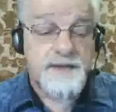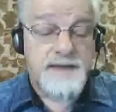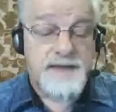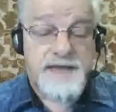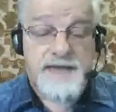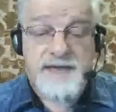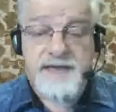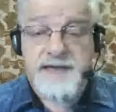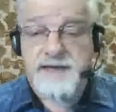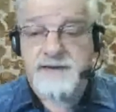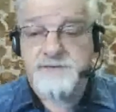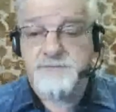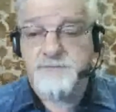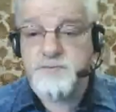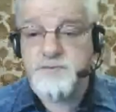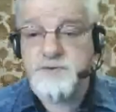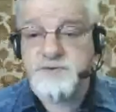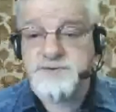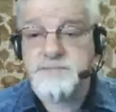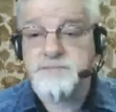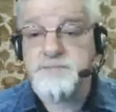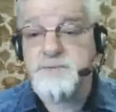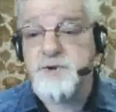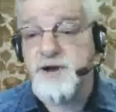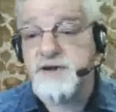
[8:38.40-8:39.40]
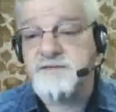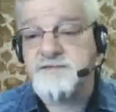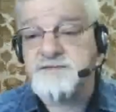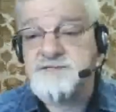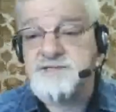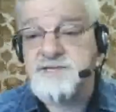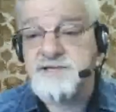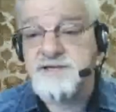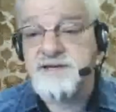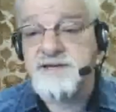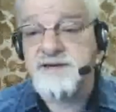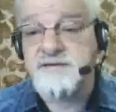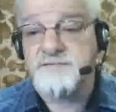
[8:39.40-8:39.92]
and what the
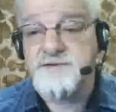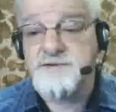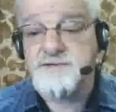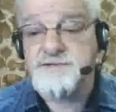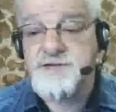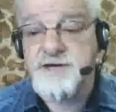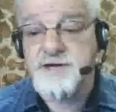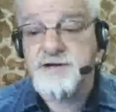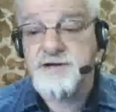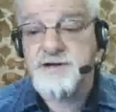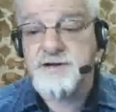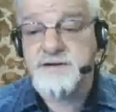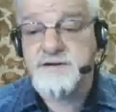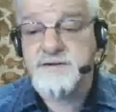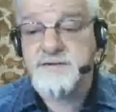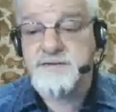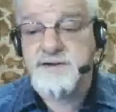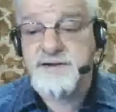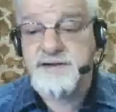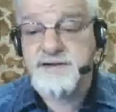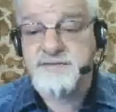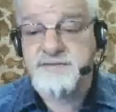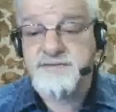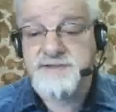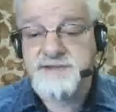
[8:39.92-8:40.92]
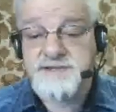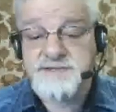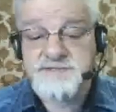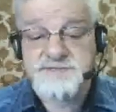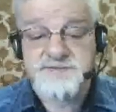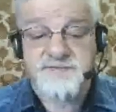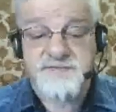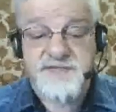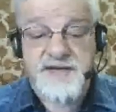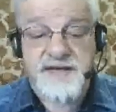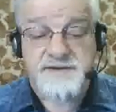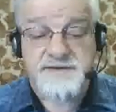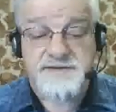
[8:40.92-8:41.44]
privacy levels are and things
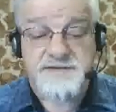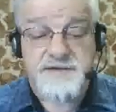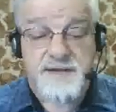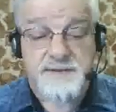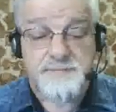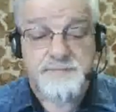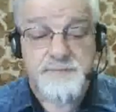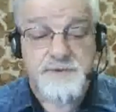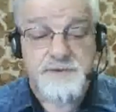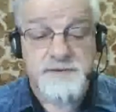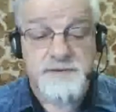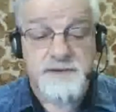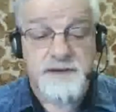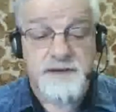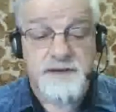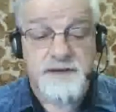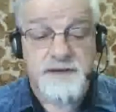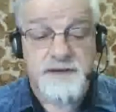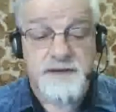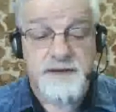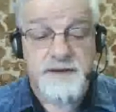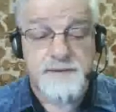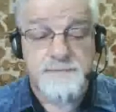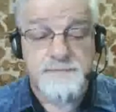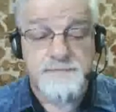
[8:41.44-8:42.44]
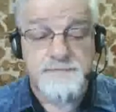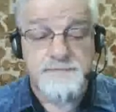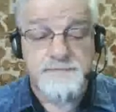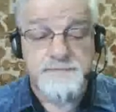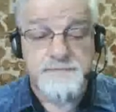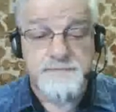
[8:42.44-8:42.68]
of that type. Um,